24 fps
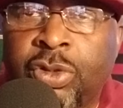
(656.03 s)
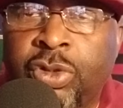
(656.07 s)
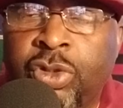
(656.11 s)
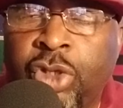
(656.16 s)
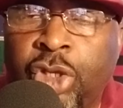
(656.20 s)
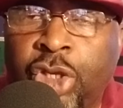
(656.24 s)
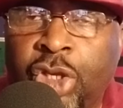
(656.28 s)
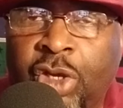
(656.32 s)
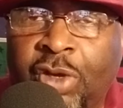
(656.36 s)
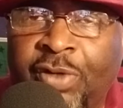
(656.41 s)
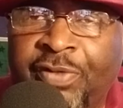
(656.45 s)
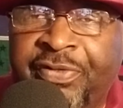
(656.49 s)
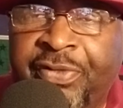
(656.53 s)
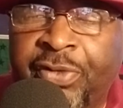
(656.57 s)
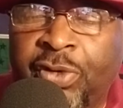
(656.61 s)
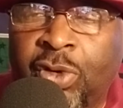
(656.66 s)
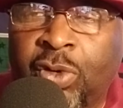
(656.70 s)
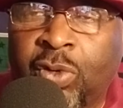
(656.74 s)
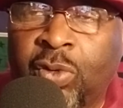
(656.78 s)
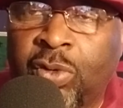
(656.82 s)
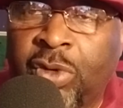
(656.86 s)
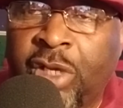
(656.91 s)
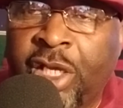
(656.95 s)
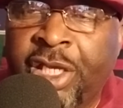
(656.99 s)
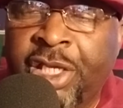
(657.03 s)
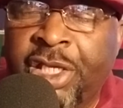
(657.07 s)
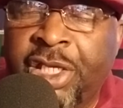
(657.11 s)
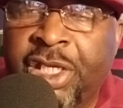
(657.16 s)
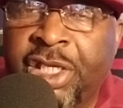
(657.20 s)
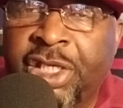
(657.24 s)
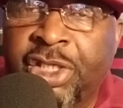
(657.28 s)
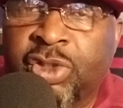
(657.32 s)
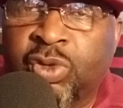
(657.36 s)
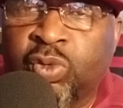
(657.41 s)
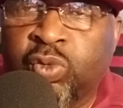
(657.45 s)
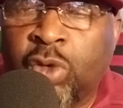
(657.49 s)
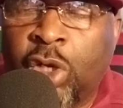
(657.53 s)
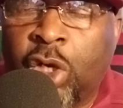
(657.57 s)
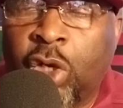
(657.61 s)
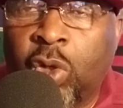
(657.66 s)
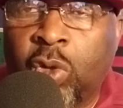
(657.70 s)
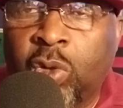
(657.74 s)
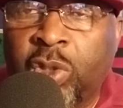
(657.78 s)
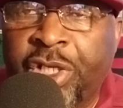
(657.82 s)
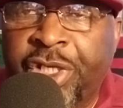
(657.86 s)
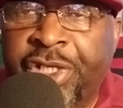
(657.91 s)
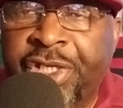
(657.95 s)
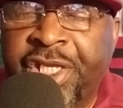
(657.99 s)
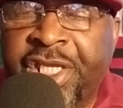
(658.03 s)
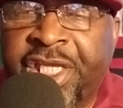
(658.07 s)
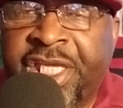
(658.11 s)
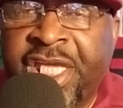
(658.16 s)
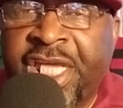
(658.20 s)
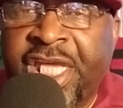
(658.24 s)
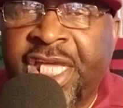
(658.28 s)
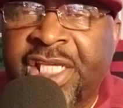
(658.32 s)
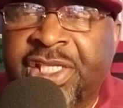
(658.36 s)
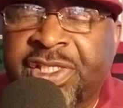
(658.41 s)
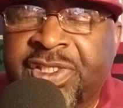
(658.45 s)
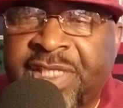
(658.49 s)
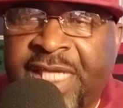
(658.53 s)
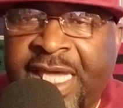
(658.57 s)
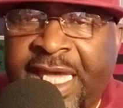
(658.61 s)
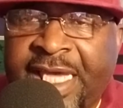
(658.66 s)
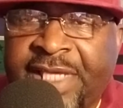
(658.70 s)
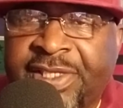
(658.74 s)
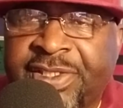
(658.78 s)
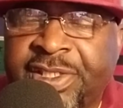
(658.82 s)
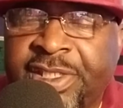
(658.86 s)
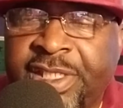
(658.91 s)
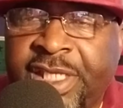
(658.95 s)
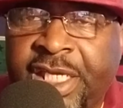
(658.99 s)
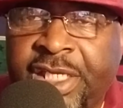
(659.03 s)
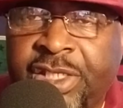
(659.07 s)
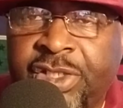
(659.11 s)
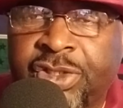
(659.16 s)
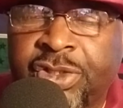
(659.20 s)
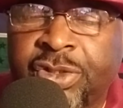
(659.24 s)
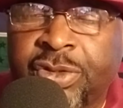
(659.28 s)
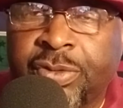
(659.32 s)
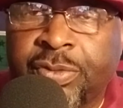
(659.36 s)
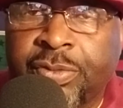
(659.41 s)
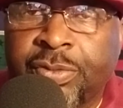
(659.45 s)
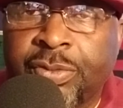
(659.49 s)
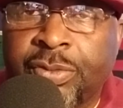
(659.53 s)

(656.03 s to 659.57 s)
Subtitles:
you know, for his role in the King assassination.